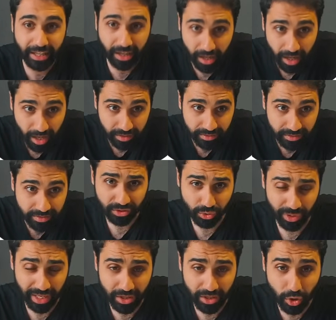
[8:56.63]
Hunt.
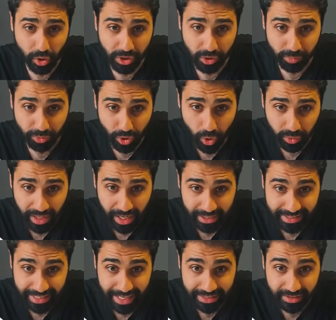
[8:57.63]
So you can go here to
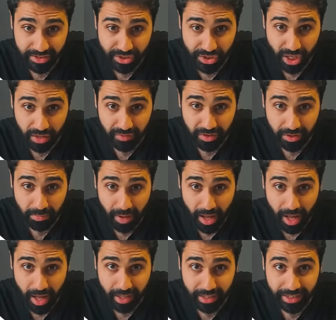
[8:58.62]
products and discover
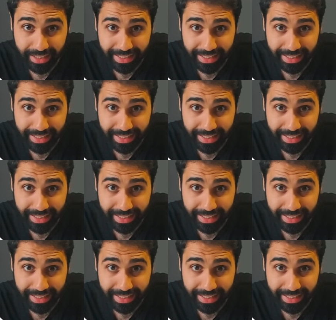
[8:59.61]
by